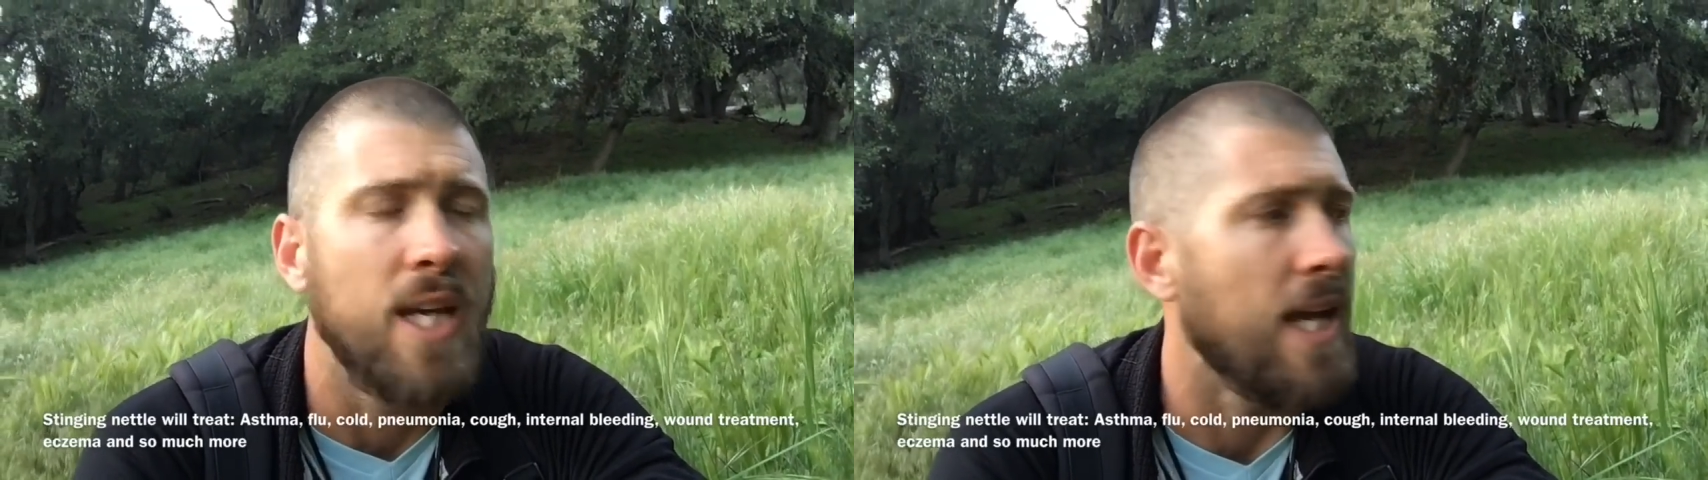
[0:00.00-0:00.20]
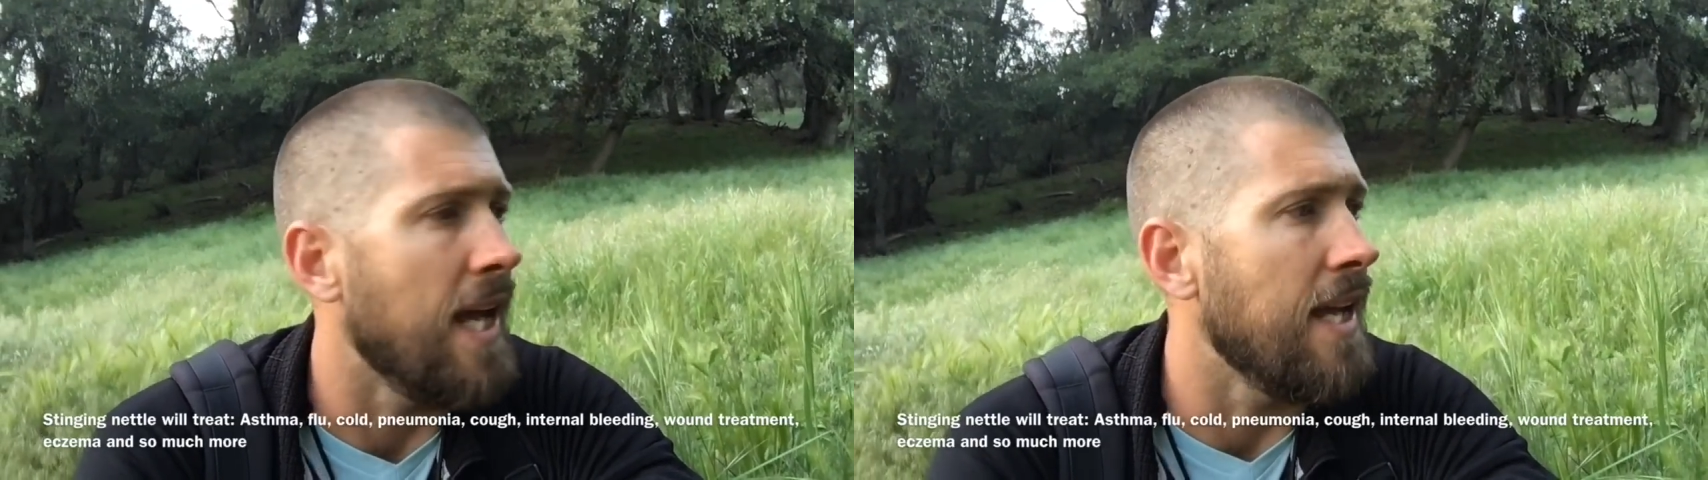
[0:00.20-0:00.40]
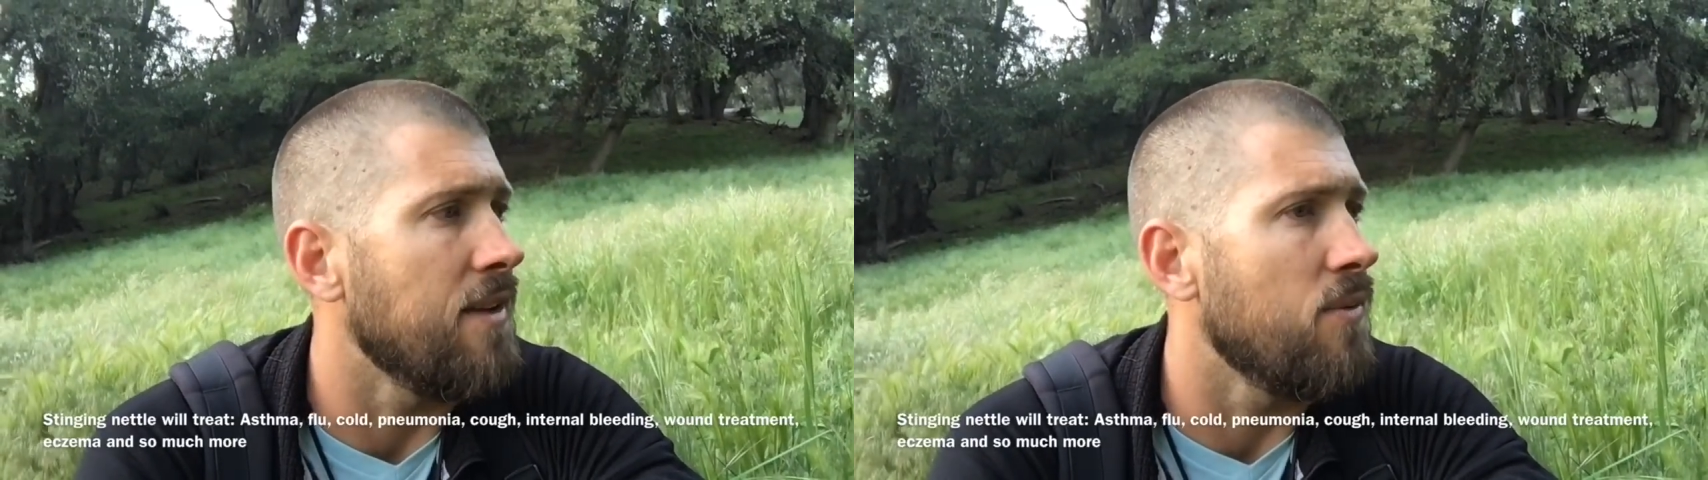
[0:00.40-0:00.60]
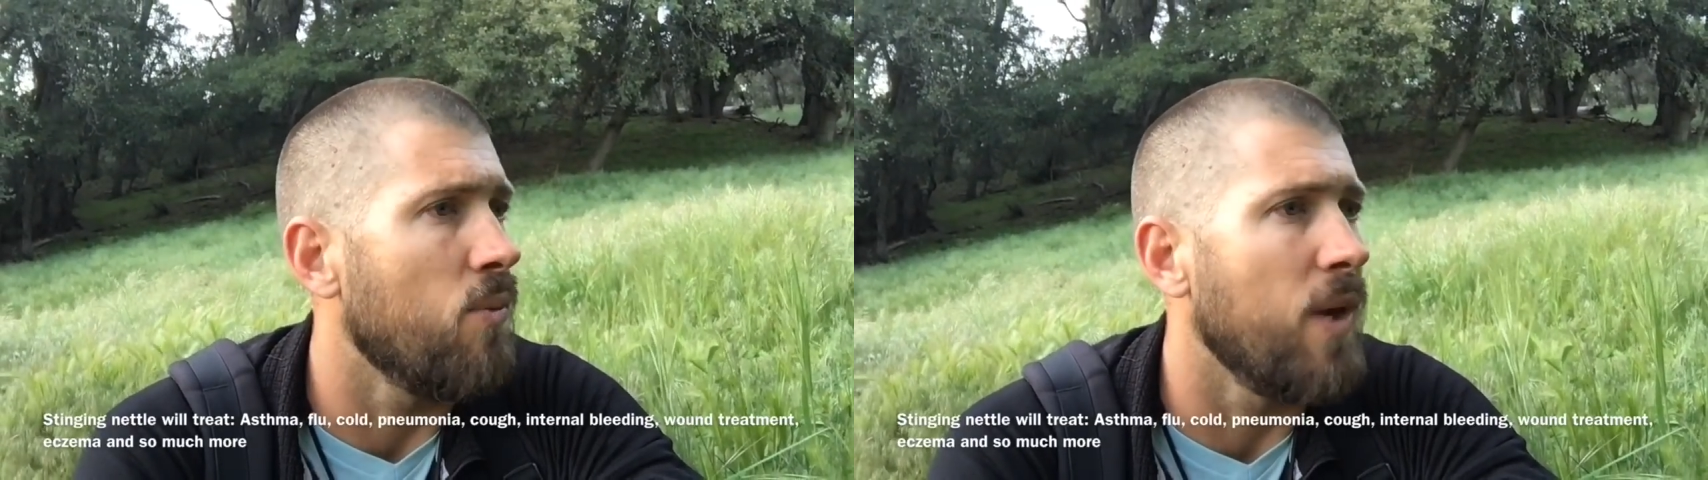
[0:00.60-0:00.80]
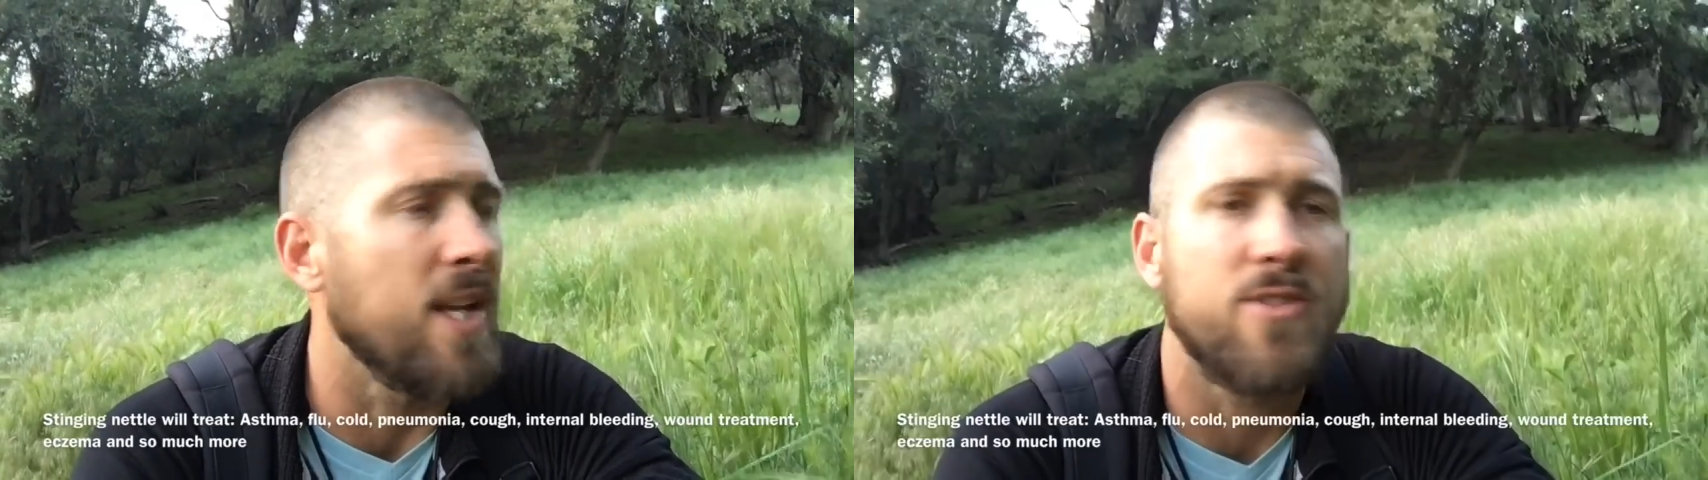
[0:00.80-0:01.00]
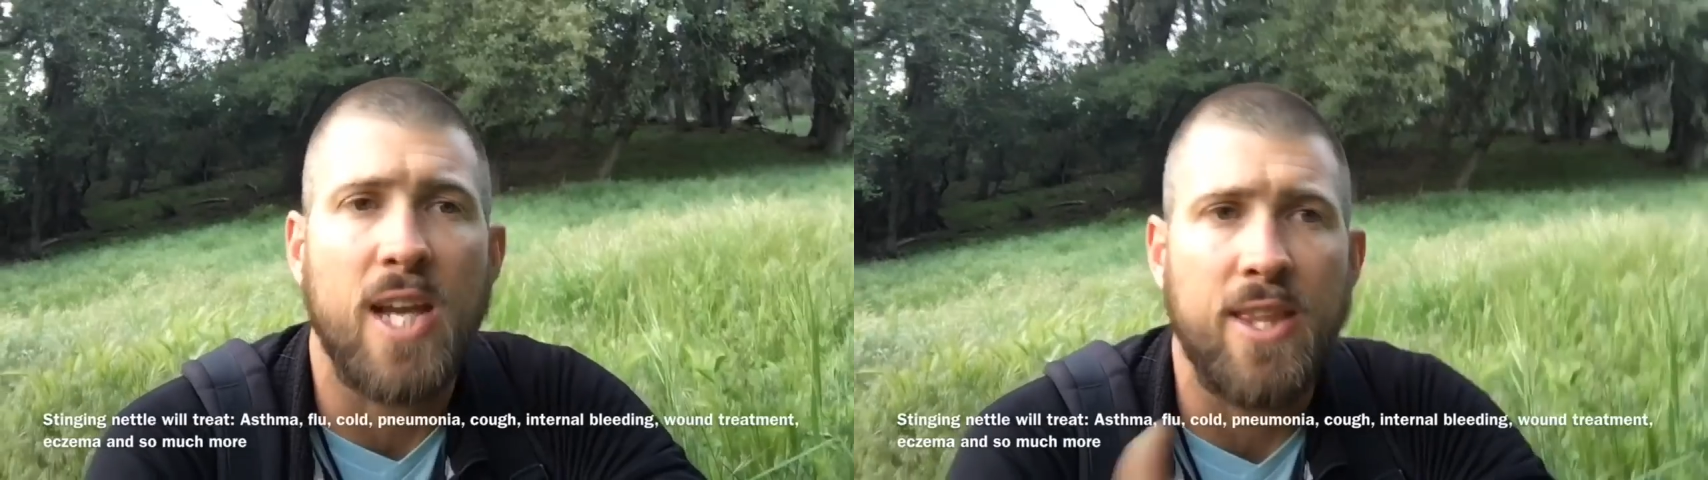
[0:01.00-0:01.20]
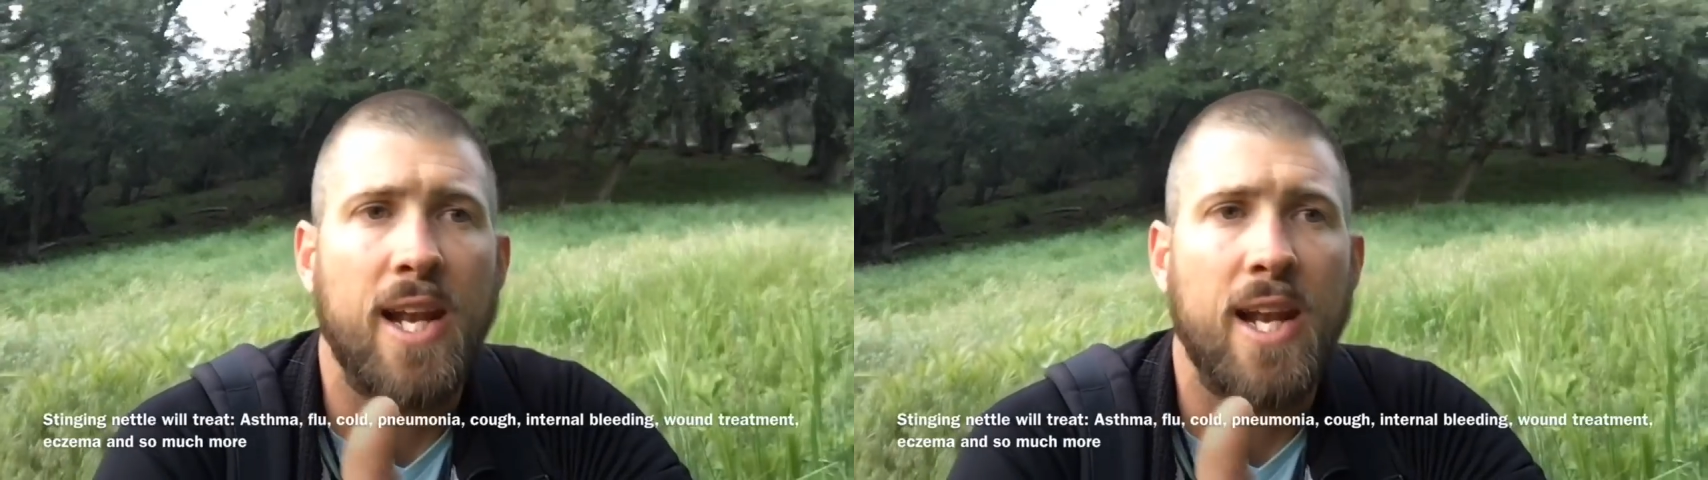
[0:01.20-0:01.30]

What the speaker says: And when I say that,